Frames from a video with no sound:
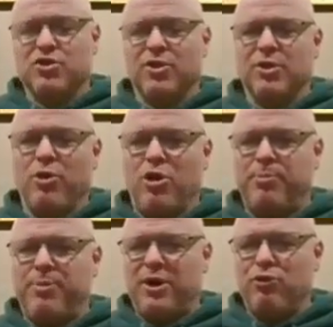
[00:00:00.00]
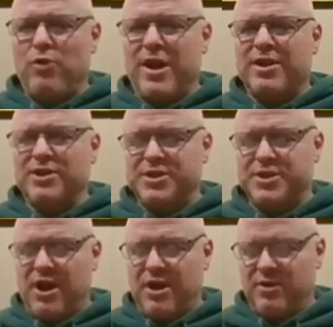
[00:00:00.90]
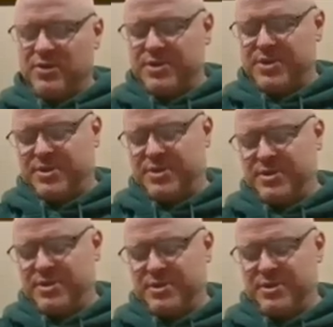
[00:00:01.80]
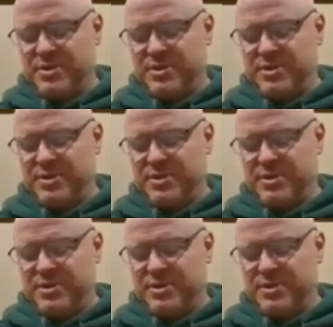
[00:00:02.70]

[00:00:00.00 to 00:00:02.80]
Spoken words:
Srila Prabhupada reconciles